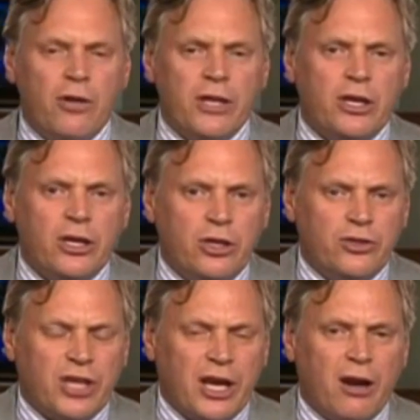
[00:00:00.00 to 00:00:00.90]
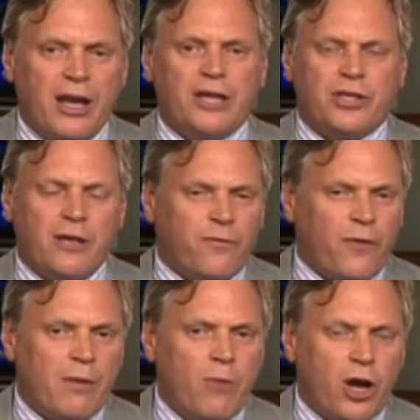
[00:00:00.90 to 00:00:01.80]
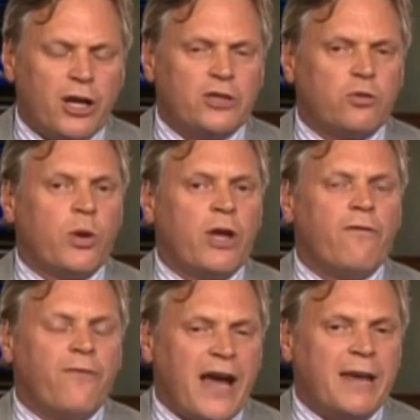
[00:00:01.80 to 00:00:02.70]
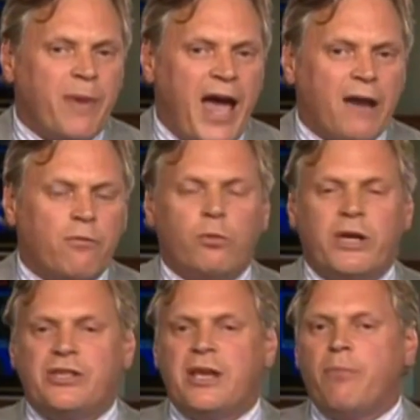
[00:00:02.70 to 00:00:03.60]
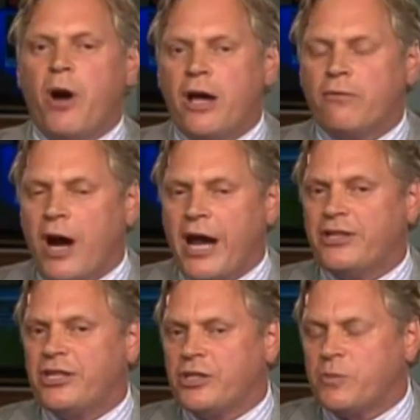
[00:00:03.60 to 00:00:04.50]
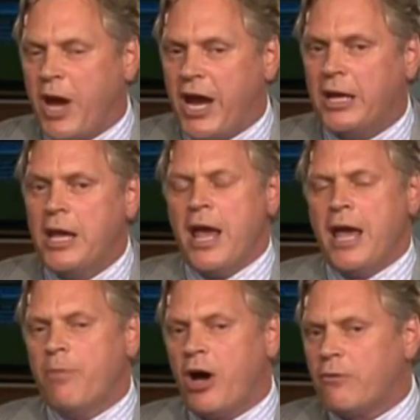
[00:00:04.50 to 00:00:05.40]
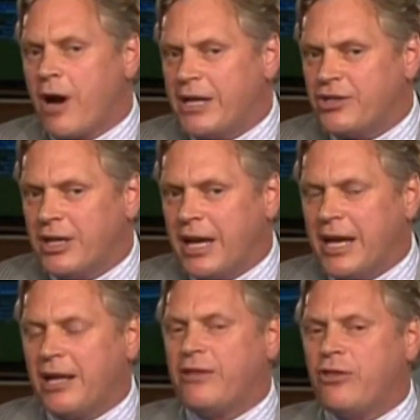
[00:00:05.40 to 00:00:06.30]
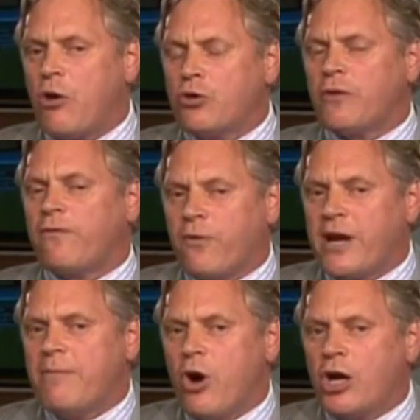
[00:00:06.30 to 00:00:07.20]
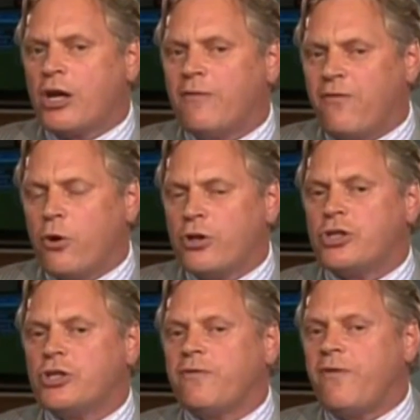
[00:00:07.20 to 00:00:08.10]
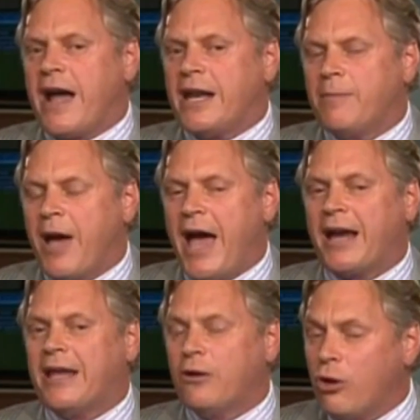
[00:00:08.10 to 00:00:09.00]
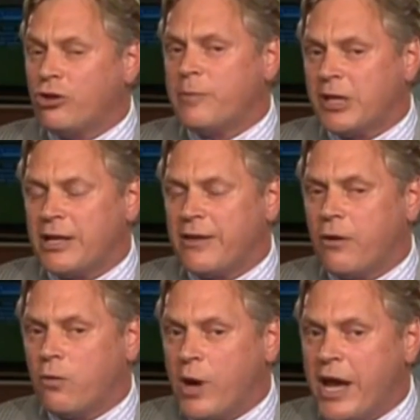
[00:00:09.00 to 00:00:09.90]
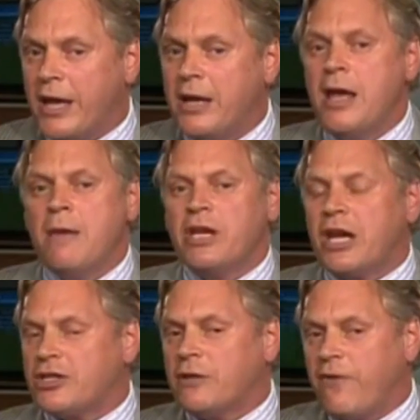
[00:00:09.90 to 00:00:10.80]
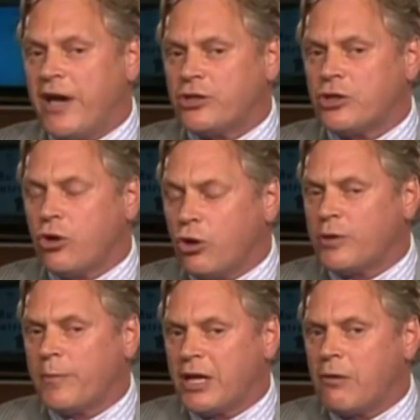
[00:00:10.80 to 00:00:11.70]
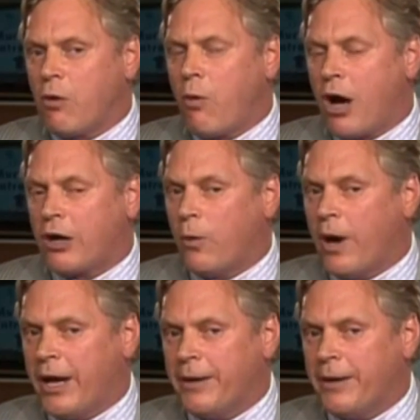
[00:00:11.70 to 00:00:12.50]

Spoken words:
good news here is that free markets will fight back. When we see bond riots in Spain and bond riots in Italy, those are free market forces fighting back, and ultimately they'll win because investors ultimately will walk away.